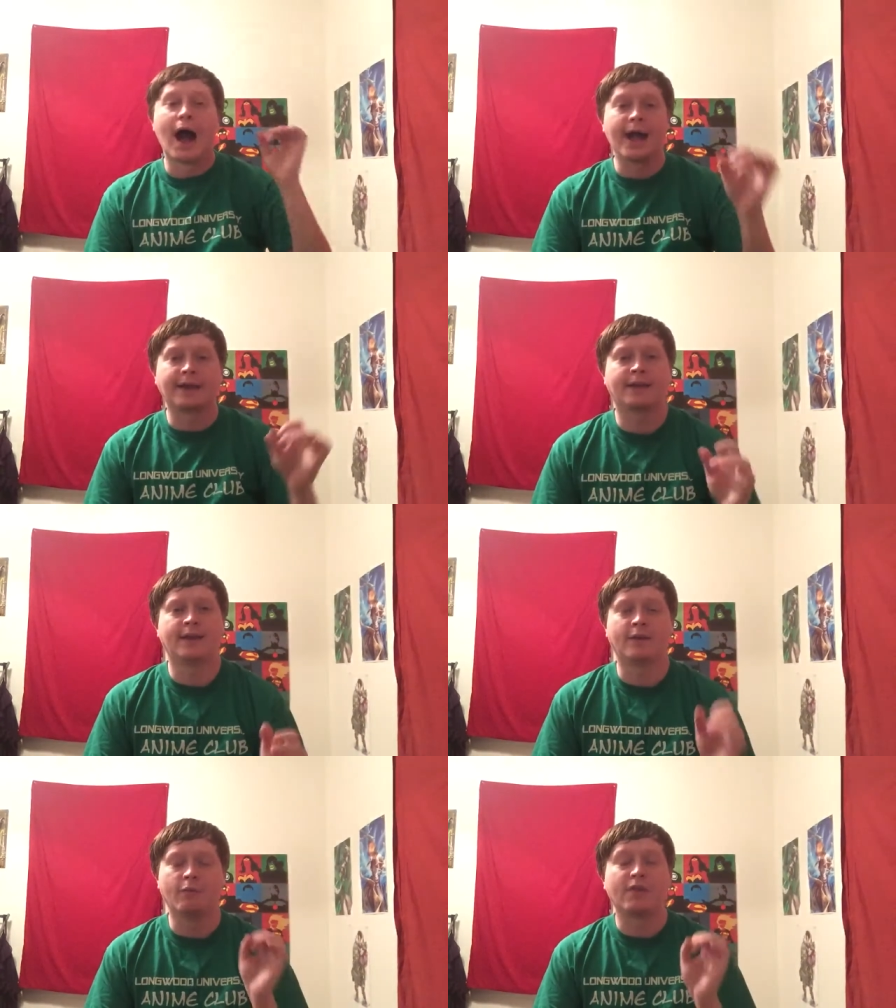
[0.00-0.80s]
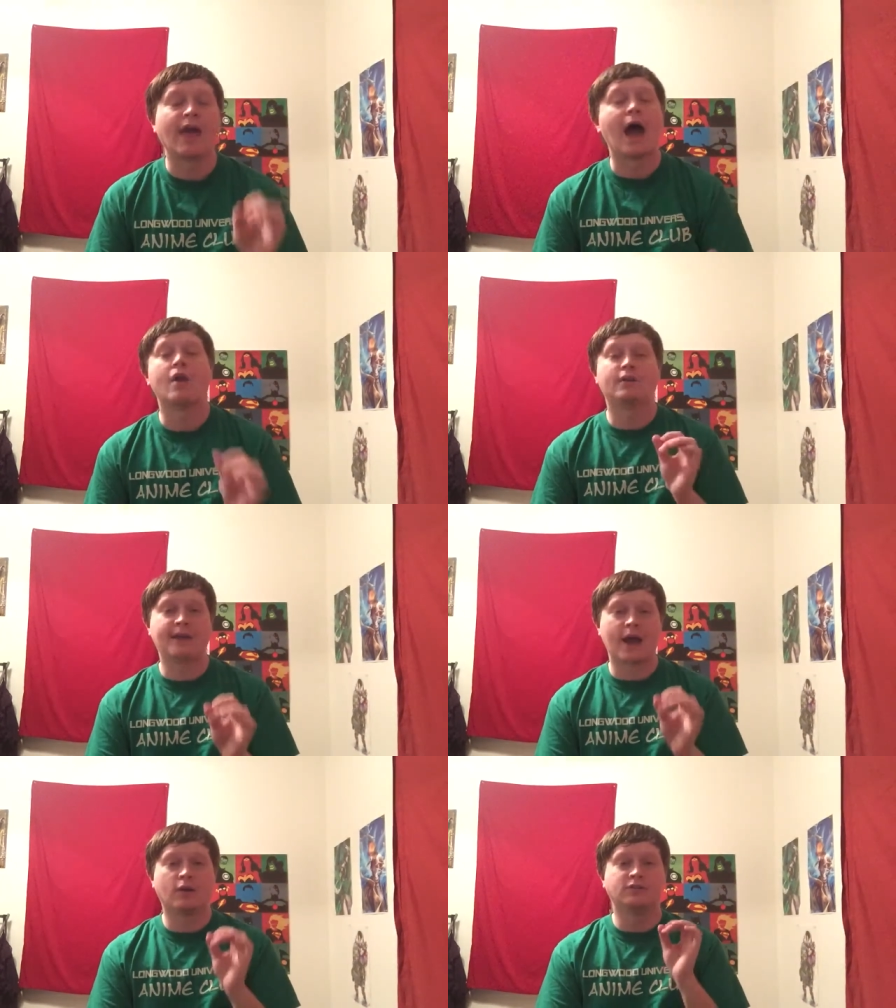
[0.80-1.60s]
I can, without a
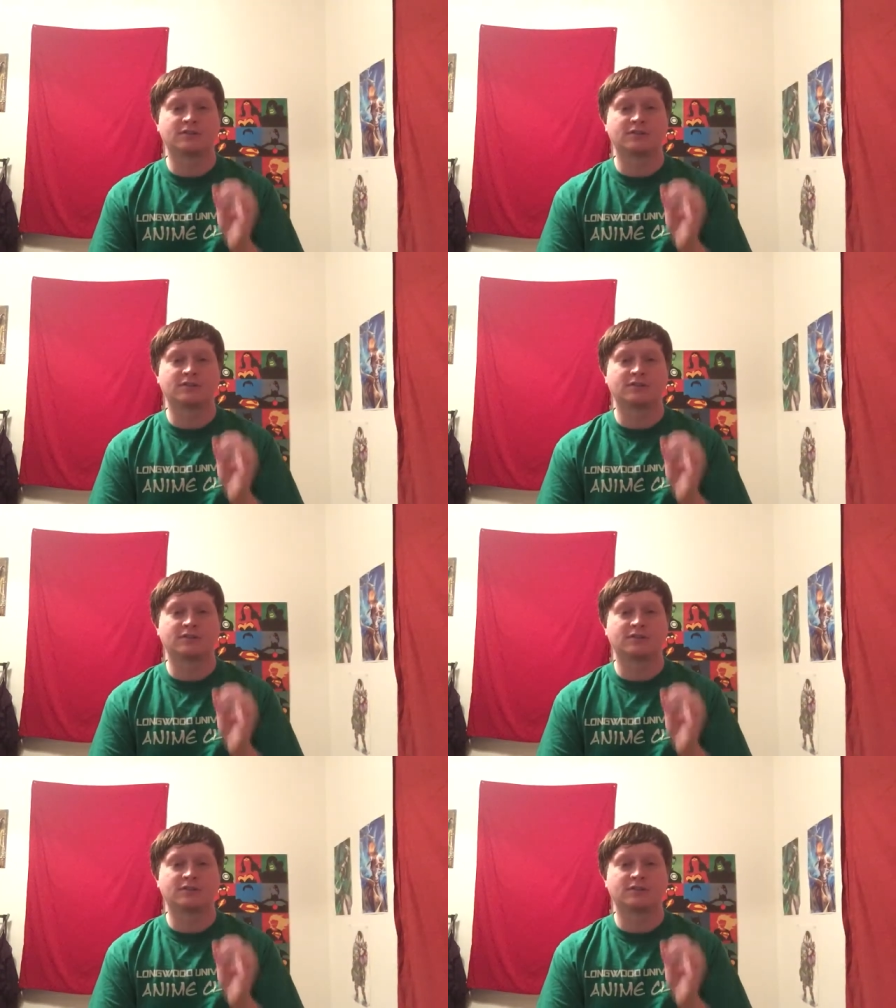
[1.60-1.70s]
doubt,